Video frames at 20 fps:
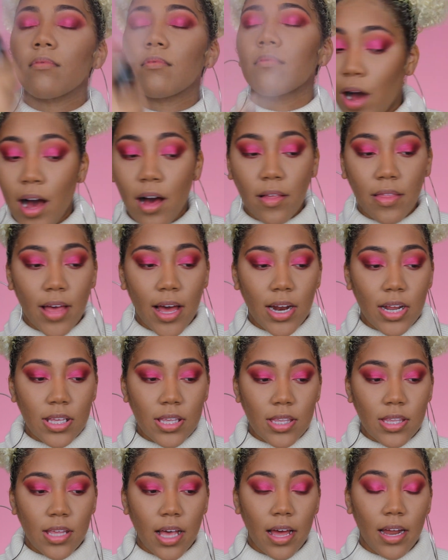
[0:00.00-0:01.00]
While that
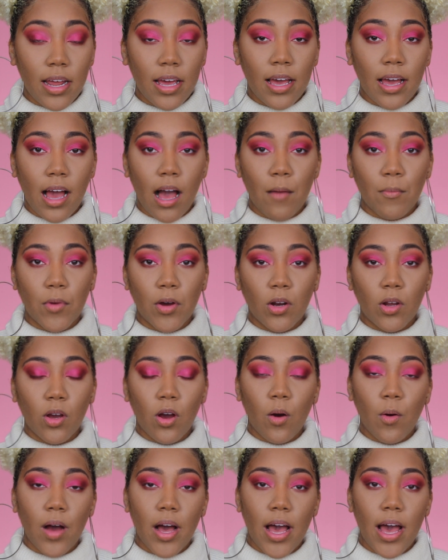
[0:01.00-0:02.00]
is setting, I'm going to
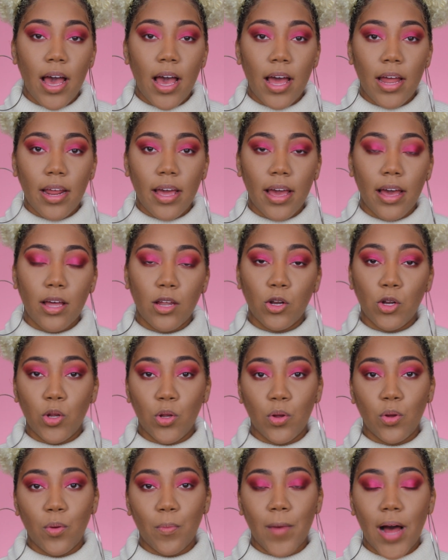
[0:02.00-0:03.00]
go ahead and
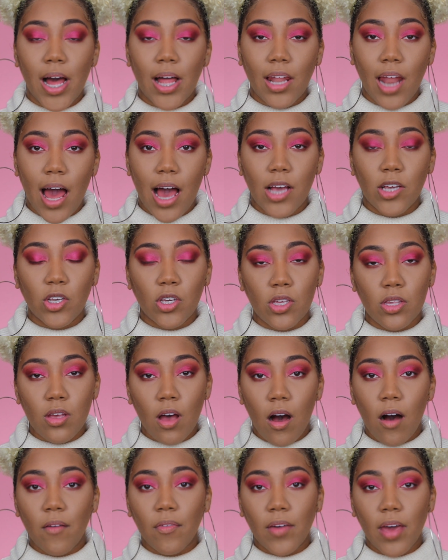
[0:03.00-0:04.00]
do my lashes
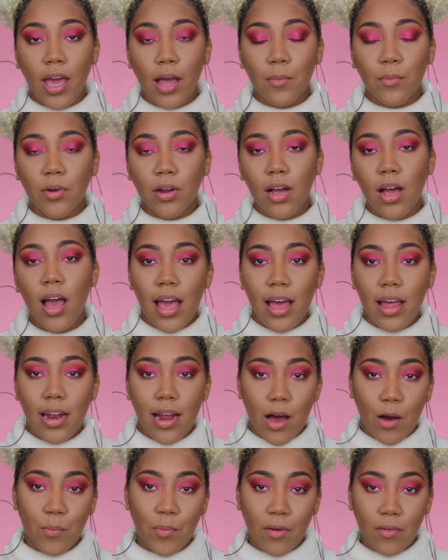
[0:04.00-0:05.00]
off camera, and
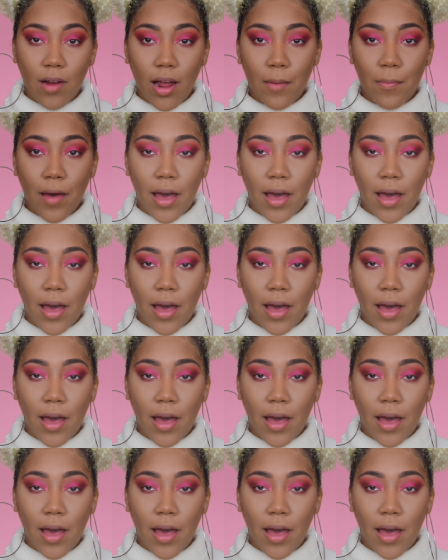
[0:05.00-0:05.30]
I'll be right